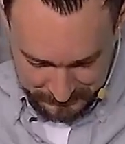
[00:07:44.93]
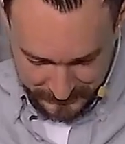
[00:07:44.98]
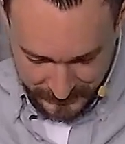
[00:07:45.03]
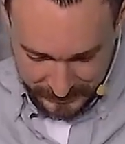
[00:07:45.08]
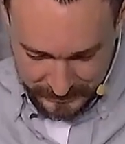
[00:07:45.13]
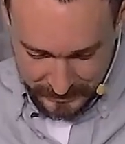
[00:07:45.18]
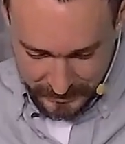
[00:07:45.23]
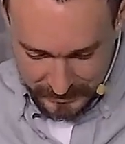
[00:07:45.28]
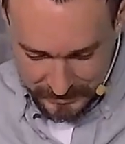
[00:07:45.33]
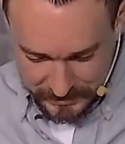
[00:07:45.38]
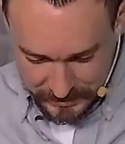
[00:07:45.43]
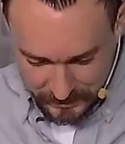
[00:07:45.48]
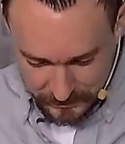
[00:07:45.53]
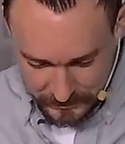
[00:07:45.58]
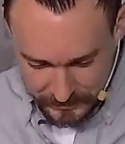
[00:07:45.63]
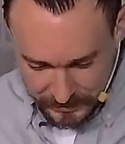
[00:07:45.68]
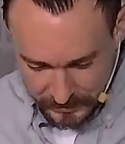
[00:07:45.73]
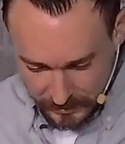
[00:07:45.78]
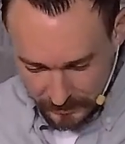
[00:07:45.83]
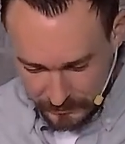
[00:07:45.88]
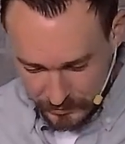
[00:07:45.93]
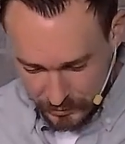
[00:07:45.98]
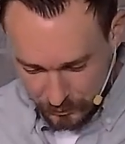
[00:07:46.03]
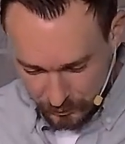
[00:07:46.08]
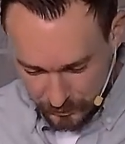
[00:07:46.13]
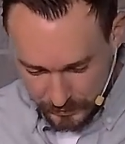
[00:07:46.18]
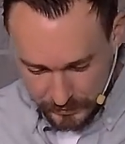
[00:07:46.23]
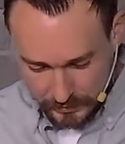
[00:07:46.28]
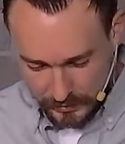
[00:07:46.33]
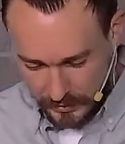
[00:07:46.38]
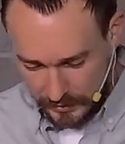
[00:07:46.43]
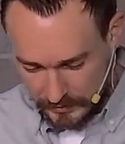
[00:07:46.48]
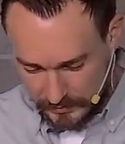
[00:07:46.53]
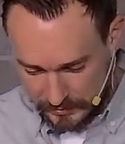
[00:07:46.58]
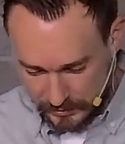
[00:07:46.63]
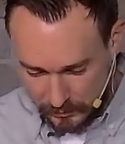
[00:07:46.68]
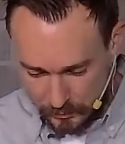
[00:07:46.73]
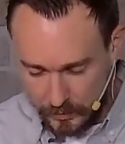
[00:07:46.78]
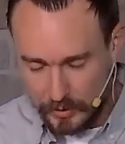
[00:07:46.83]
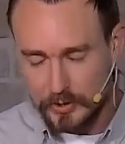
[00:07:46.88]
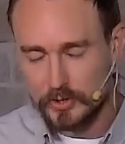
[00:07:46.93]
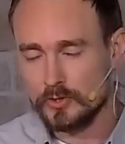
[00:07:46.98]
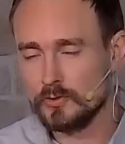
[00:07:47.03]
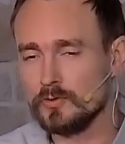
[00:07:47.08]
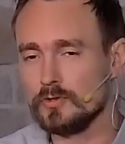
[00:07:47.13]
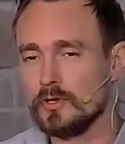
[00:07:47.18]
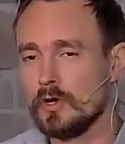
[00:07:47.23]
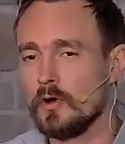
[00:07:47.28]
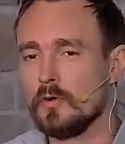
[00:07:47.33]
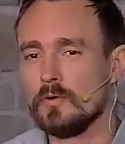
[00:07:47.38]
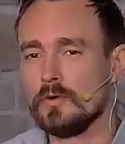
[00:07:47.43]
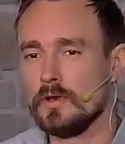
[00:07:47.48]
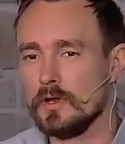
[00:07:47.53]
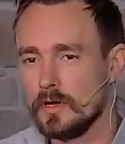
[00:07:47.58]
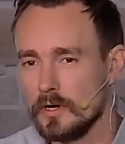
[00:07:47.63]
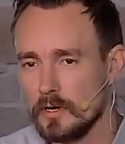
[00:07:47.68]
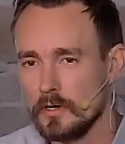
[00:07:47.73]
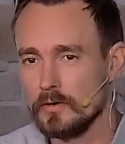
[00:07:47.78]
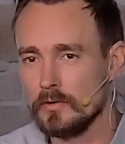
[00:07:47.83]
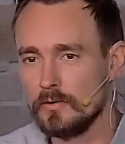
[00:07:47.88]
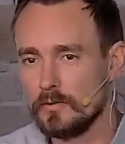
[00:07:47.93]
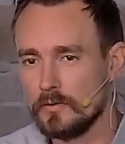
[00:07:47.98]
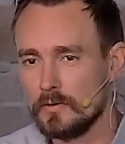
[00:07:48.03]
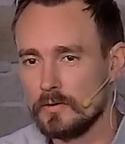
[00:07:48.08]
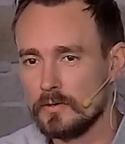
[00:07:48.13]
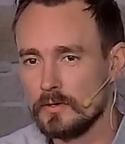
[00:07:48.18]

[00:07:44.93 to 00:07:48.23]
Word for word: And yet, sometimes realizing what you don't know